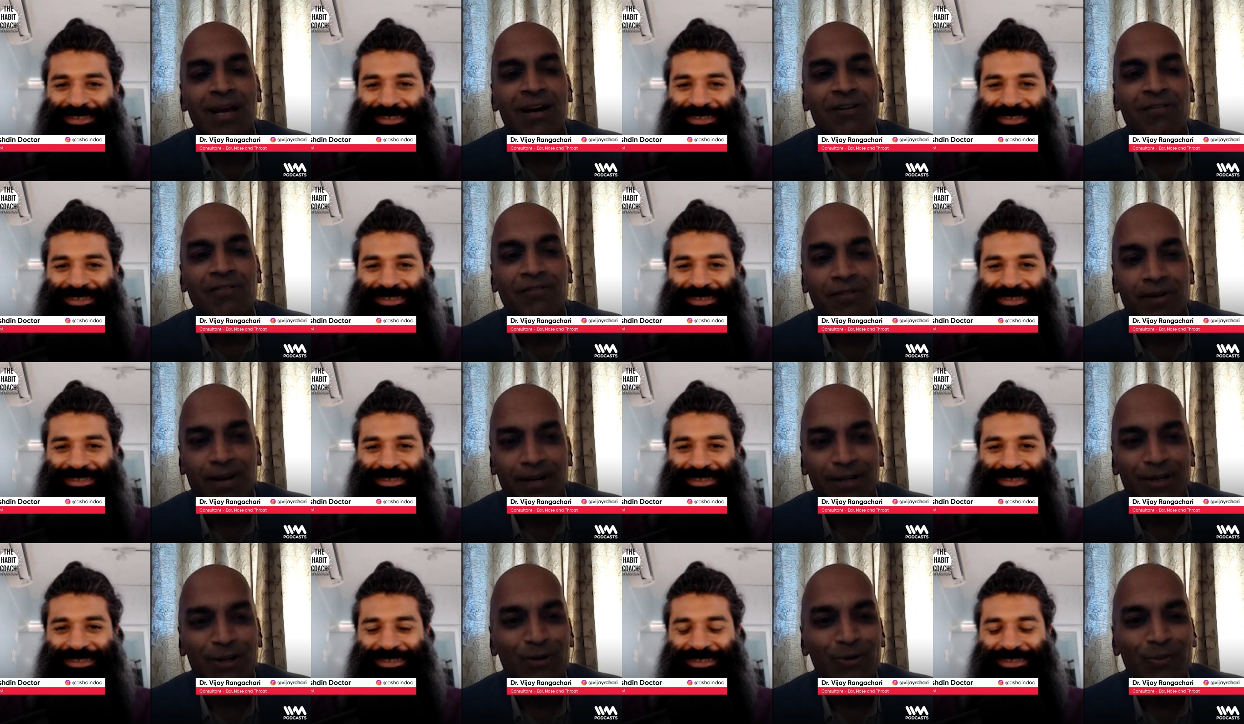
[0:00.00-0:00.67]

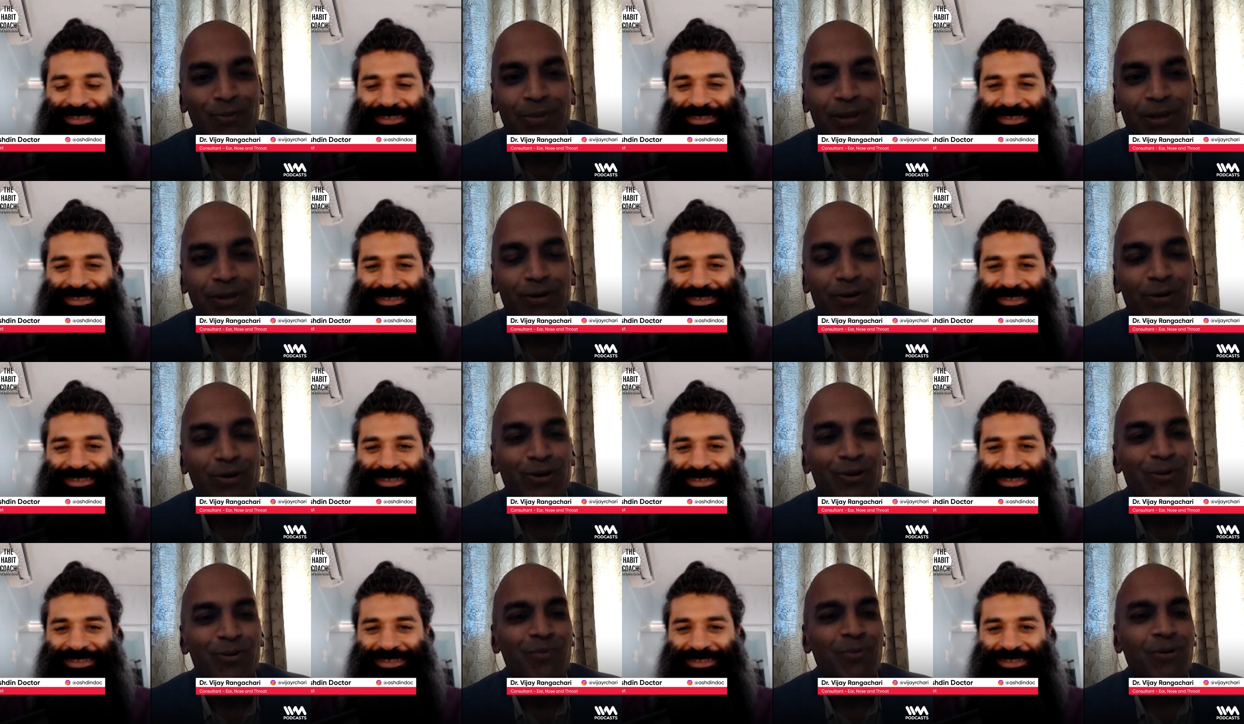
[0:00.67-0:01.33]
Speaker 1: fun to be
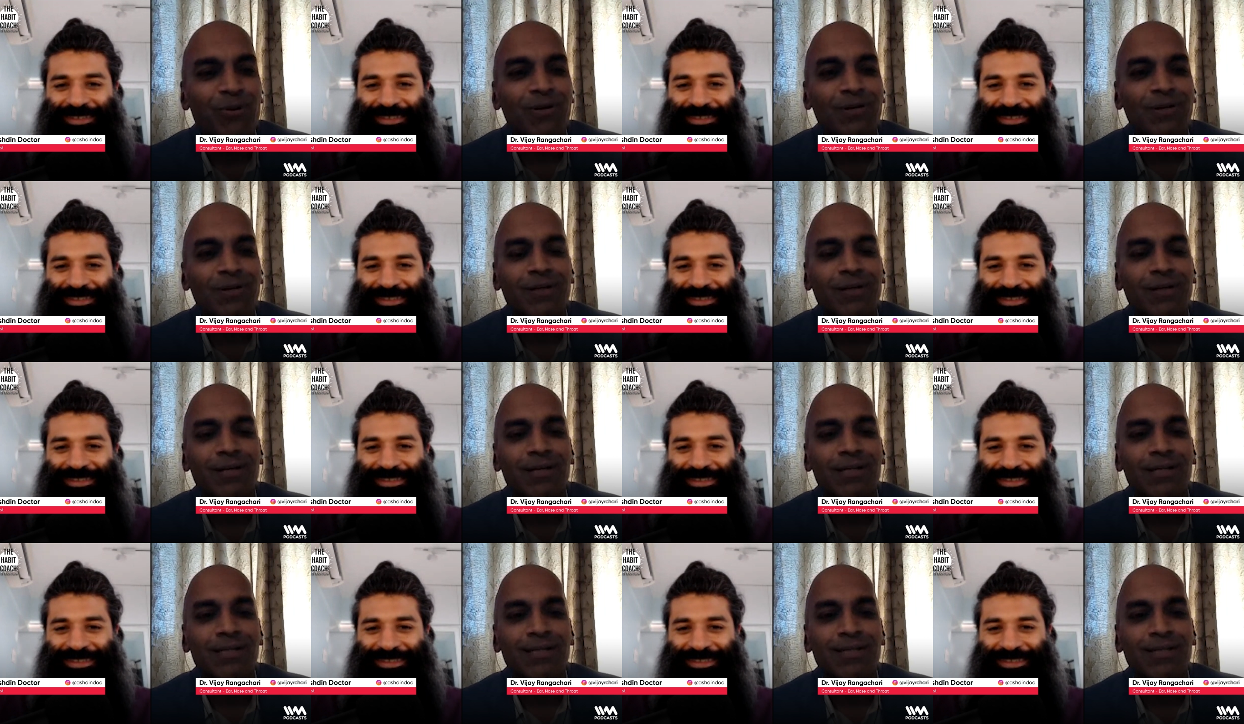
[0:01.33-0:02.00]
on your
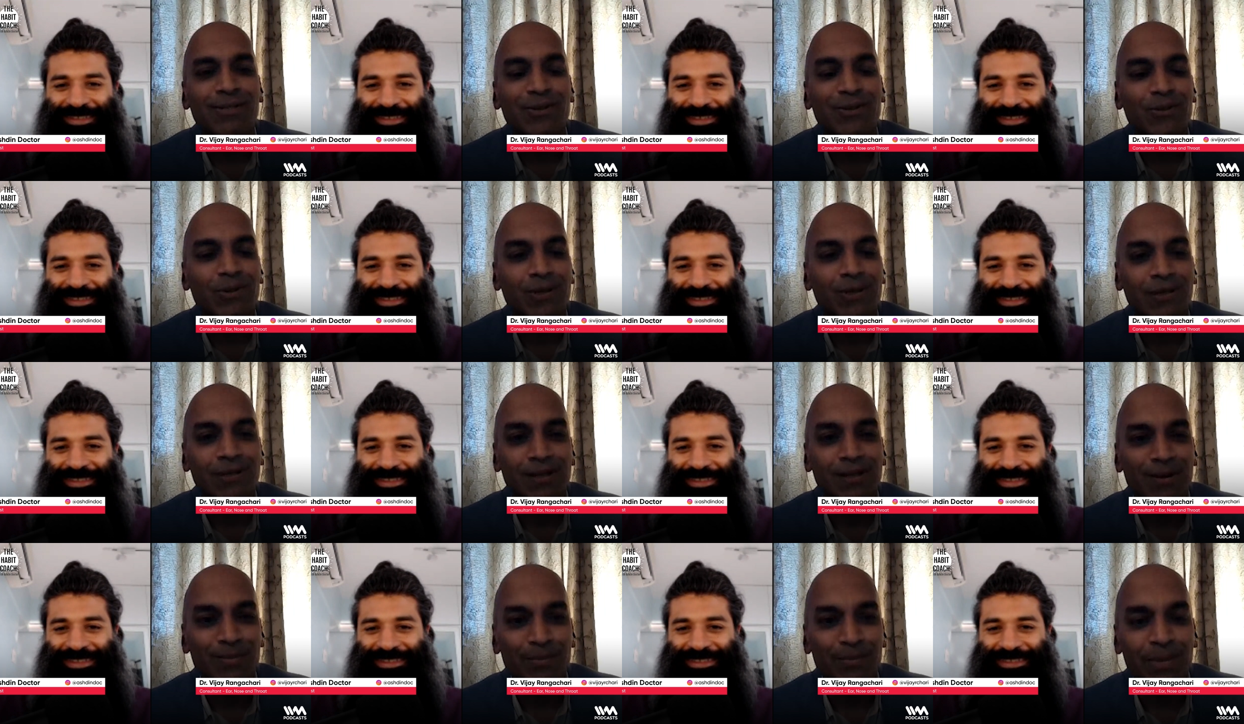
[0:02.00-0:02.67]
podcast you're
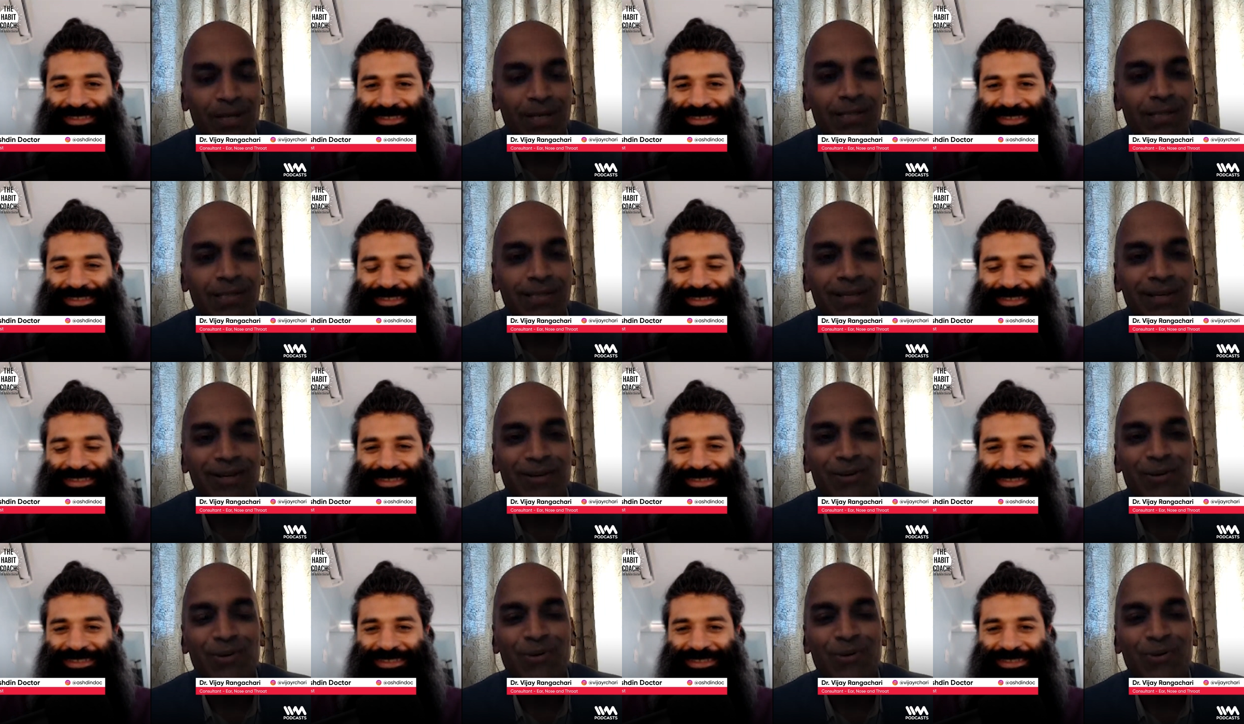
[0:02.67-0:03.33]
an
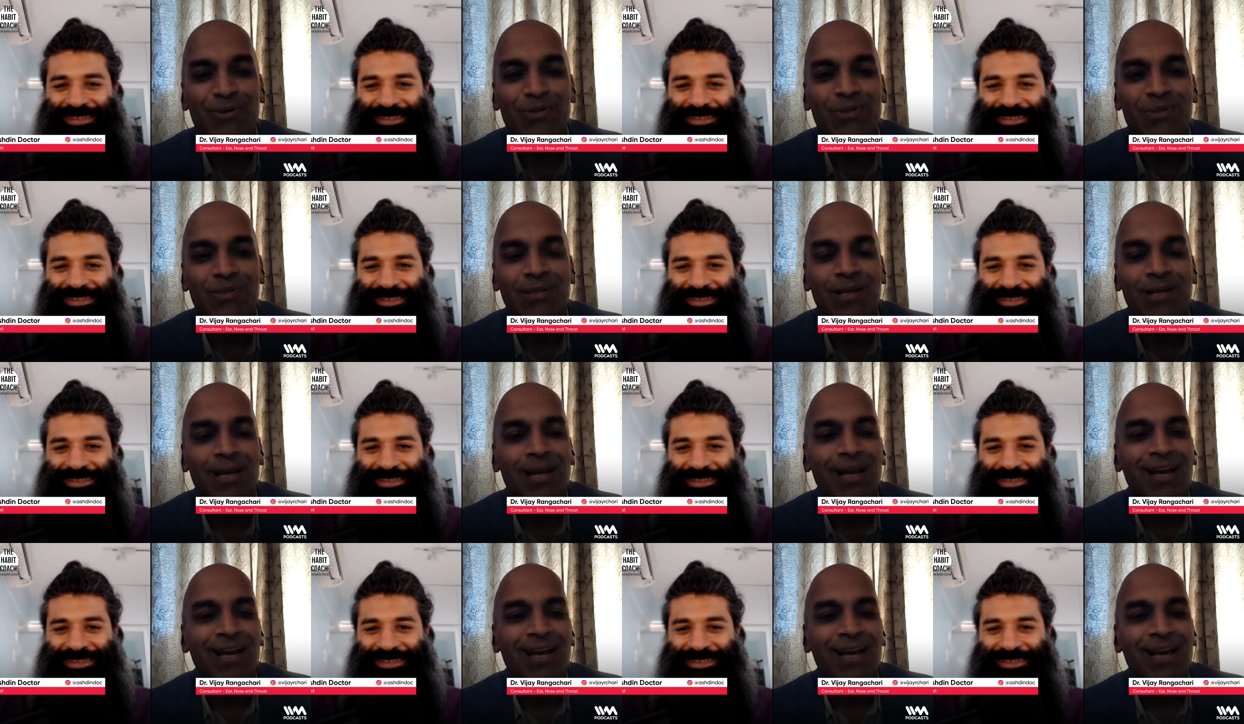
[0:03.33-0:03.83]
amazing host